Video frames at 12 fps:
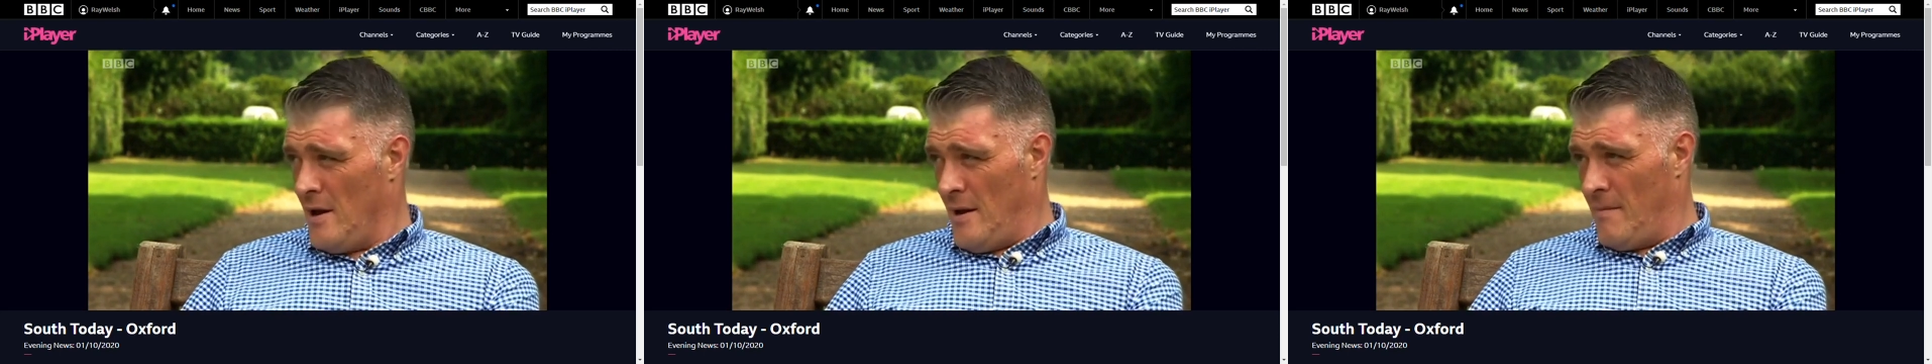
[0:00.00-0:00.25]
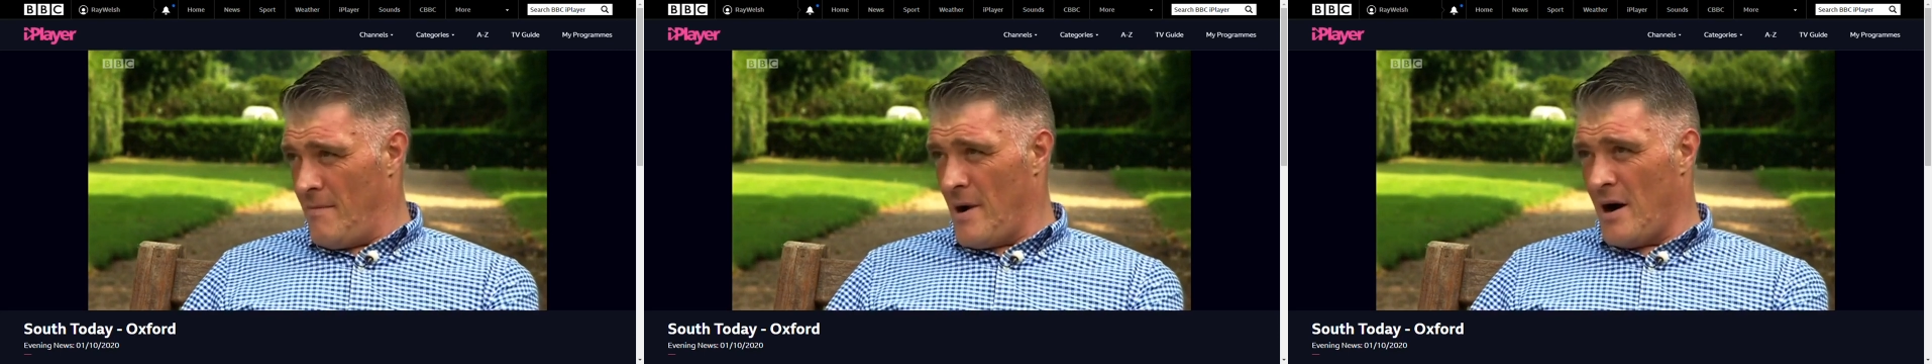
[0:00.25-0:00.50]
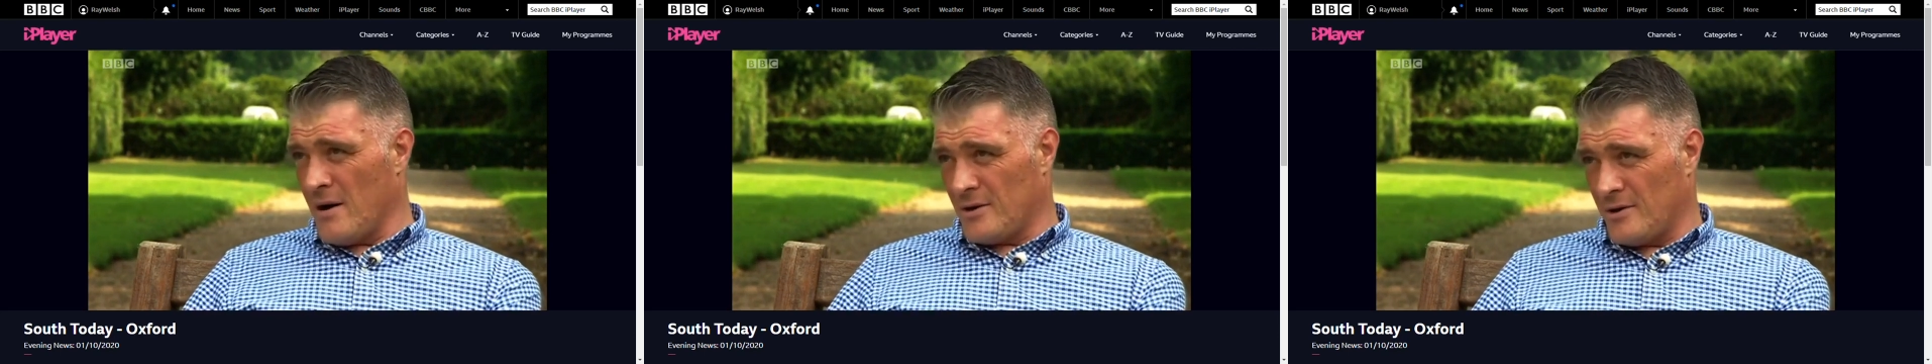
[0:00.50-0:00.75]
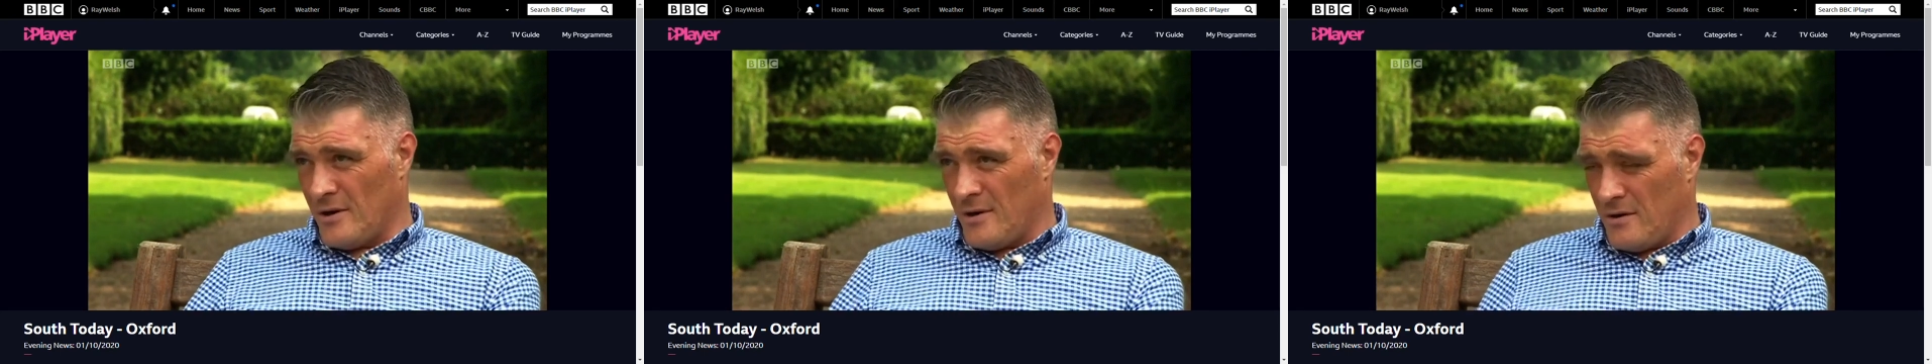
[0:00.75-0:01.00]
in
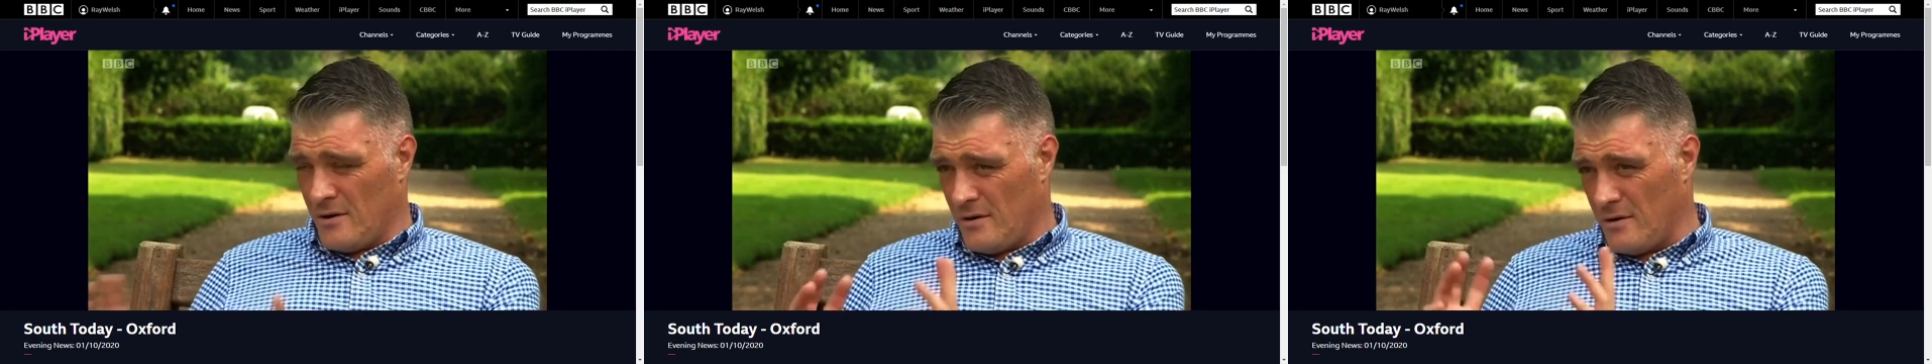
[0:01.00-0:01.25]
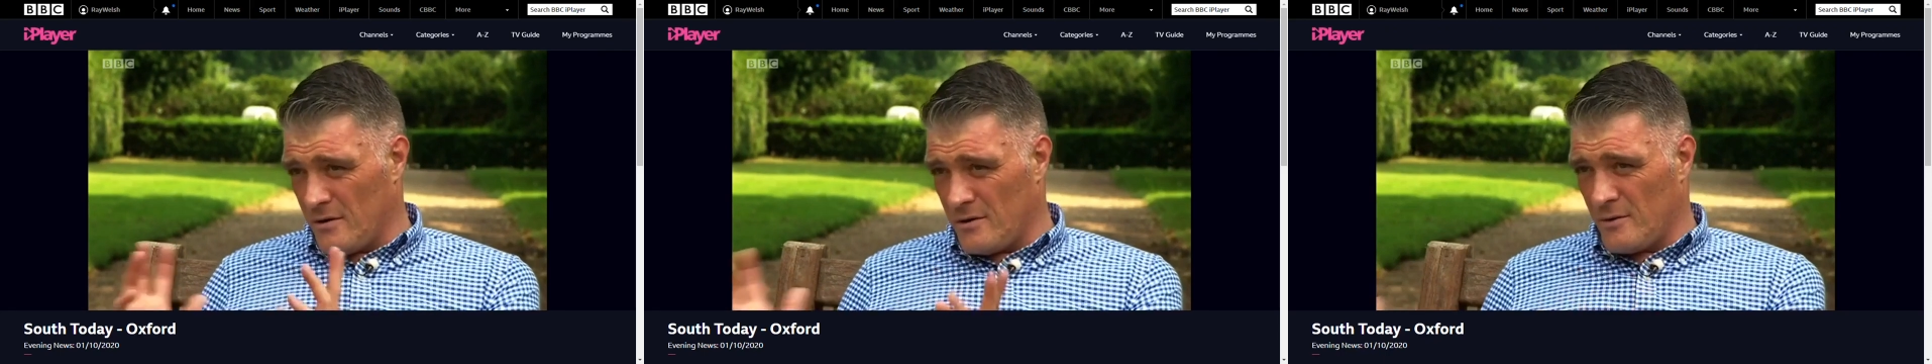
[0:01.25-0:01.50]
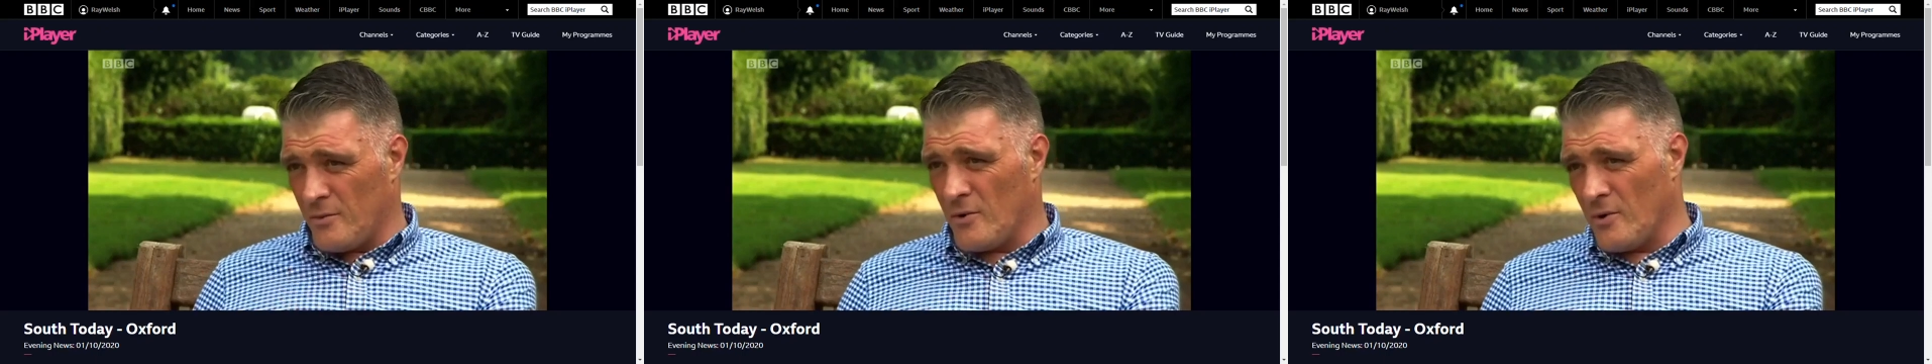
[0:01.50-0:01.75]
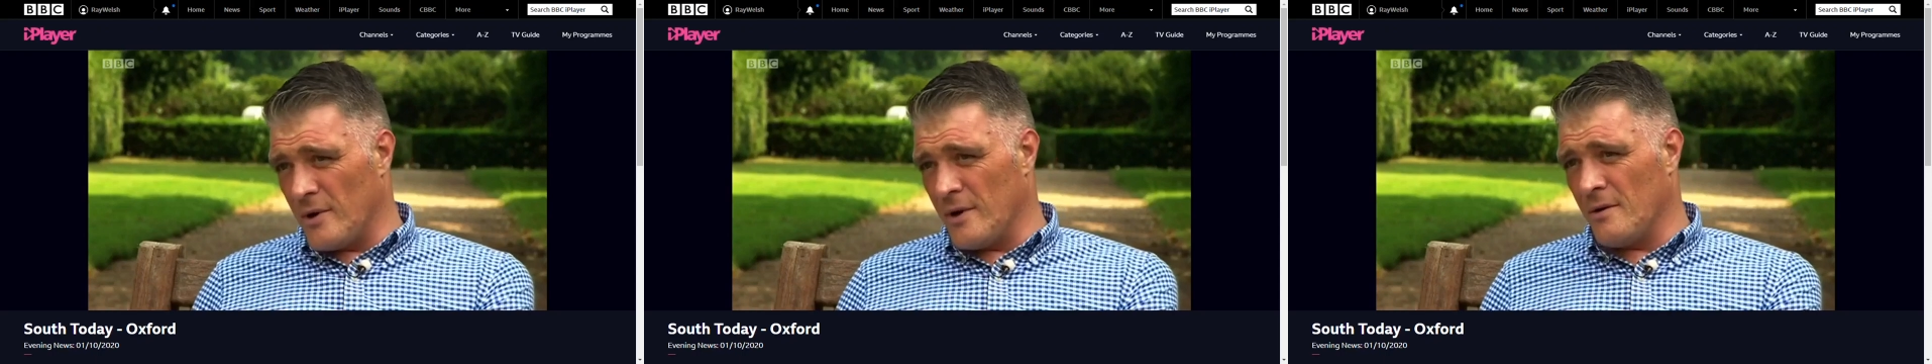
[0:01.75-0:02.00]
Berkshire,
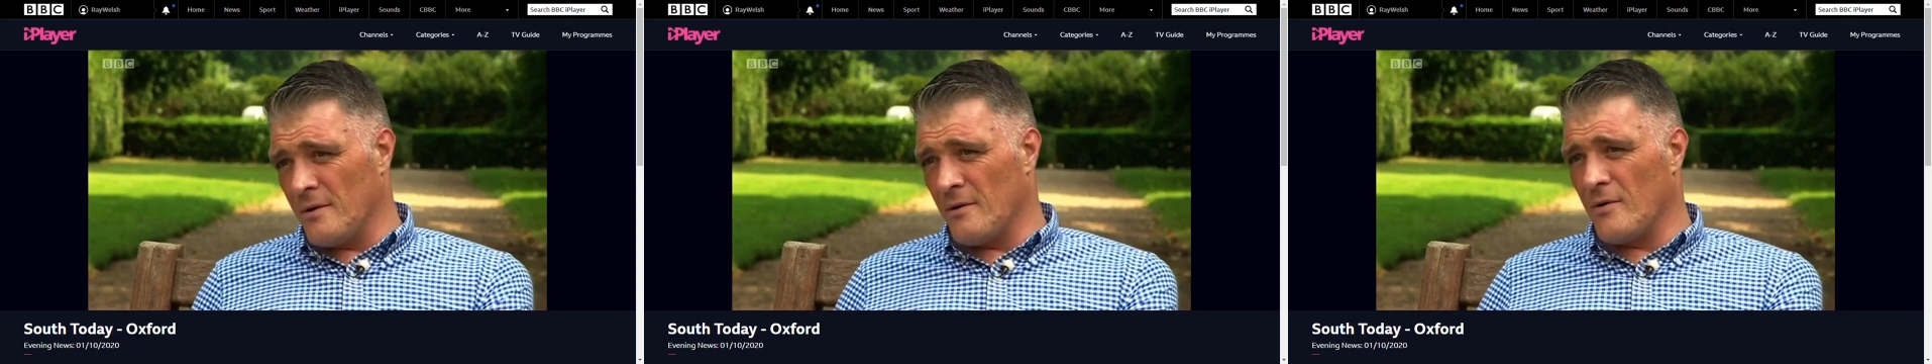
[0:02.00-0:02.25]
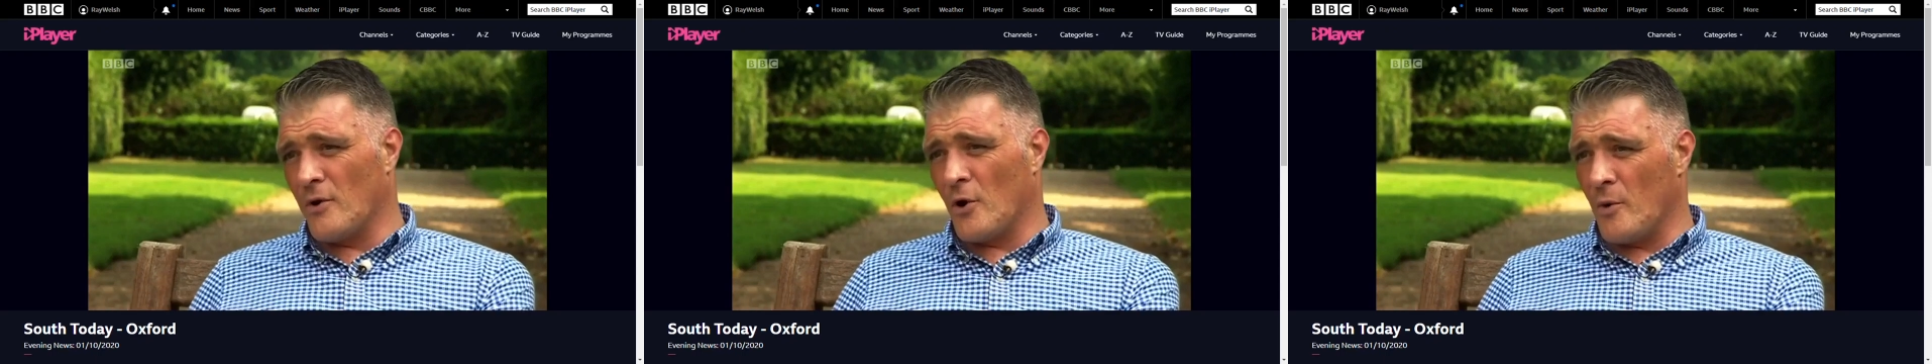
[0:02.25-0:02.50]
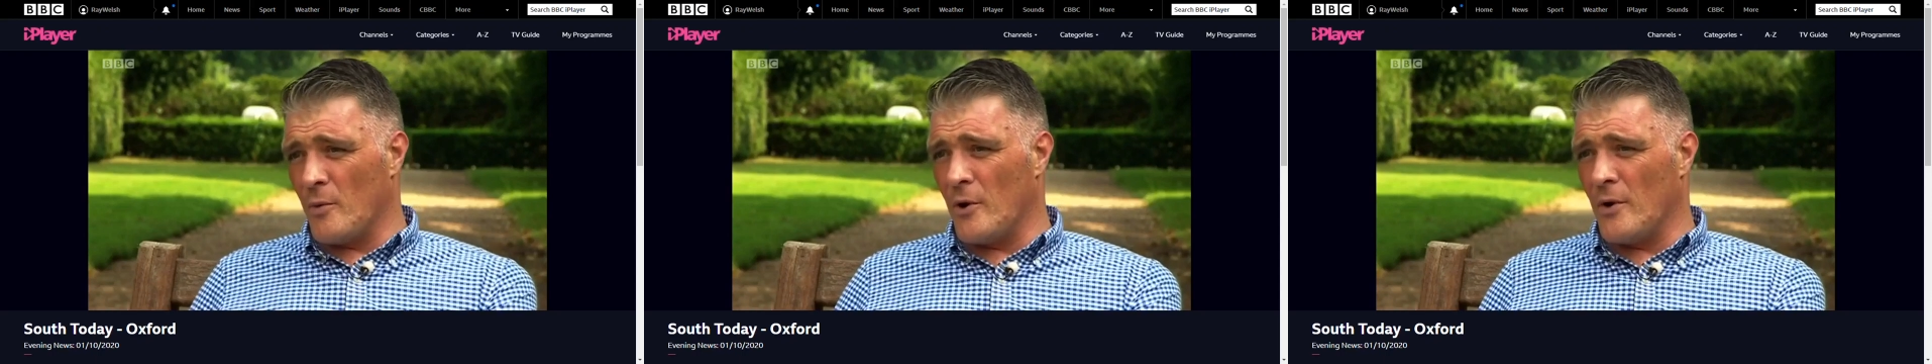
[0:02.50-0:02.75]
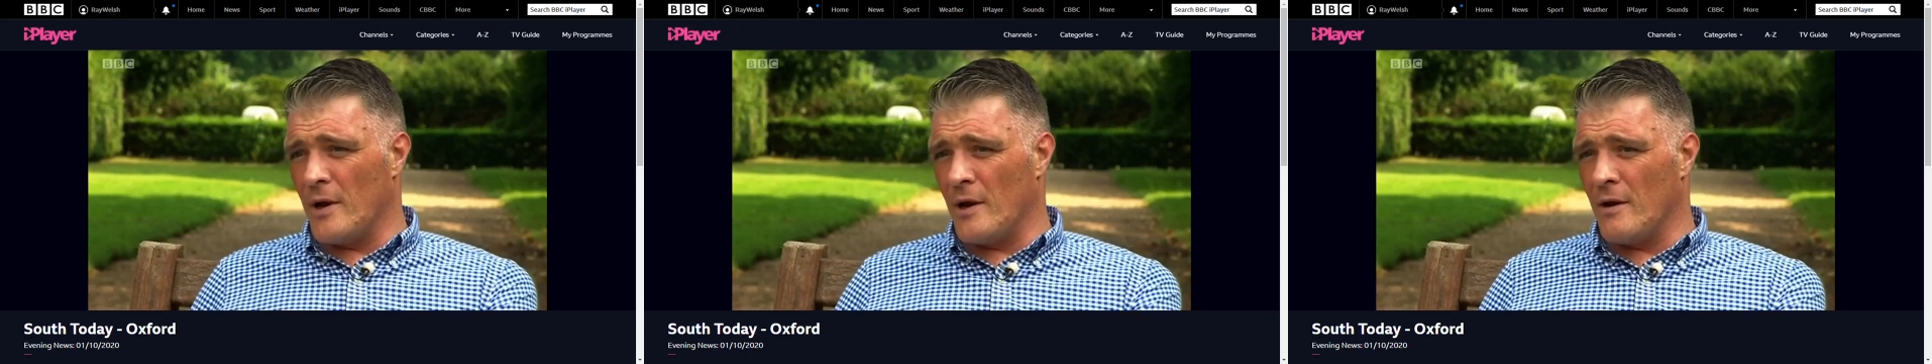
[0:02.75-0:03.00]
supporting the
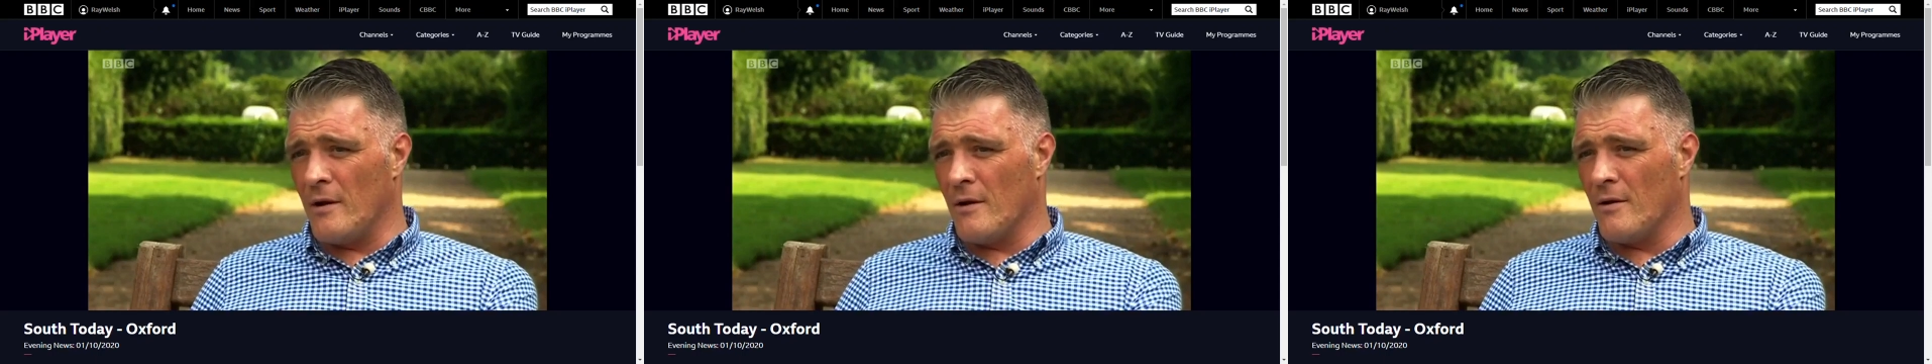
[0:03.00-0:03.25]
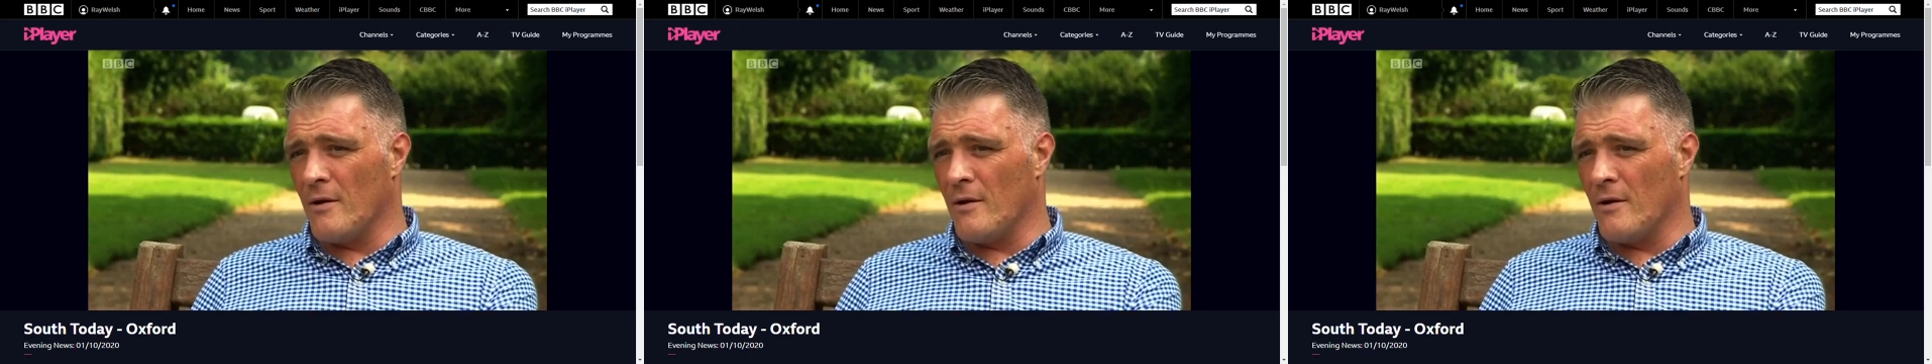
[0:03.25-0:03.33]
community.